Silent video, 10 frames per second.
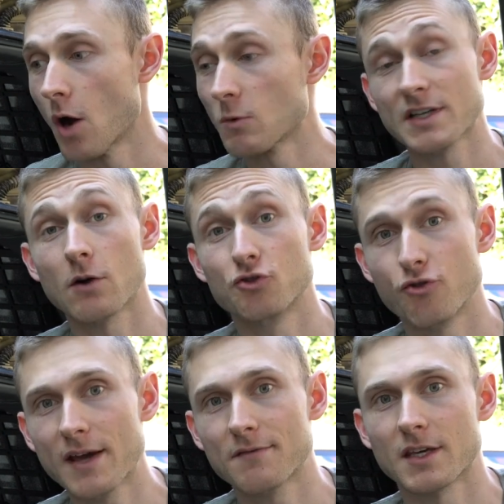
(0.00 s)
without
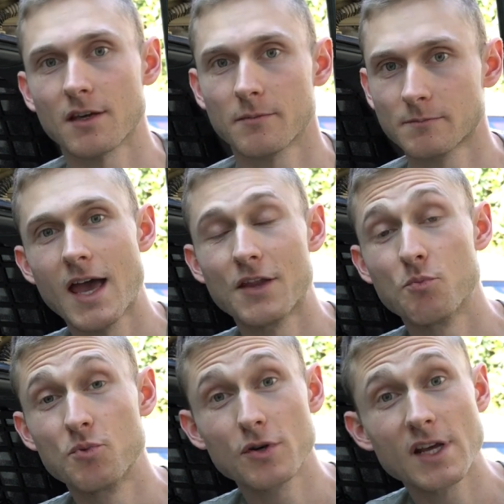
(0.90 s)
driving. And
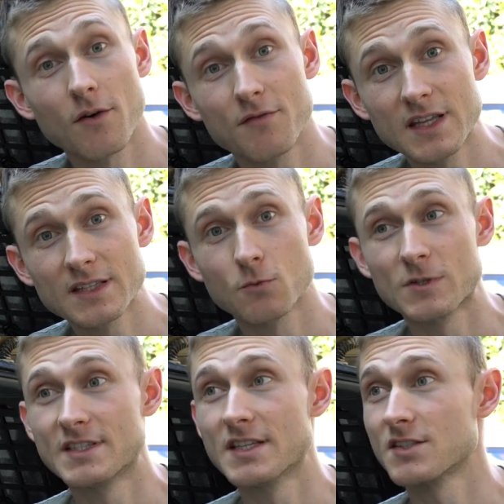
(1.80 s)
the beauty of it
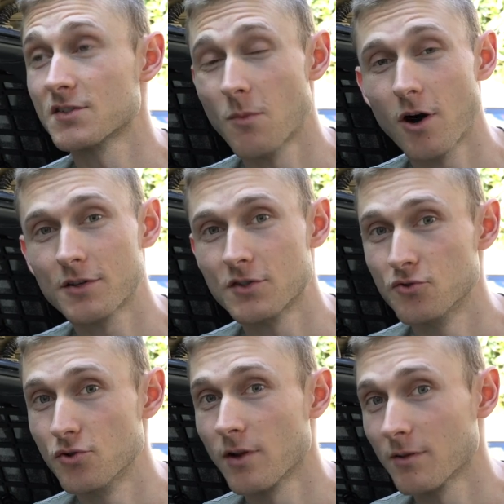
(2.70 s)
with this smart
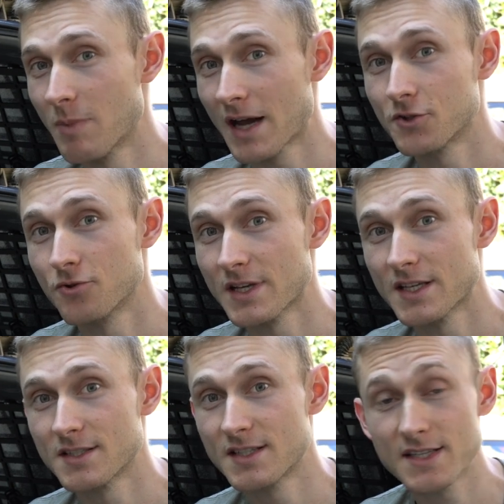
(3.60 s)
dual
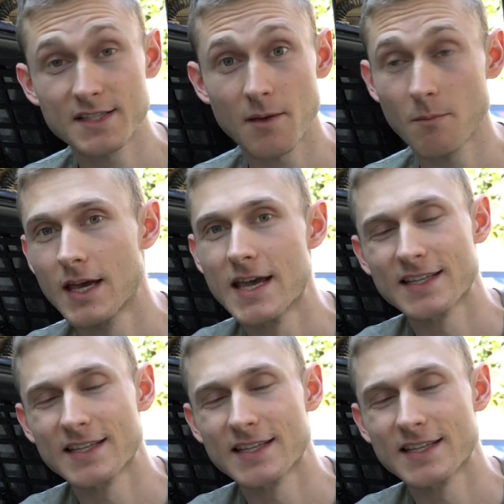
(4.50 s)
battery system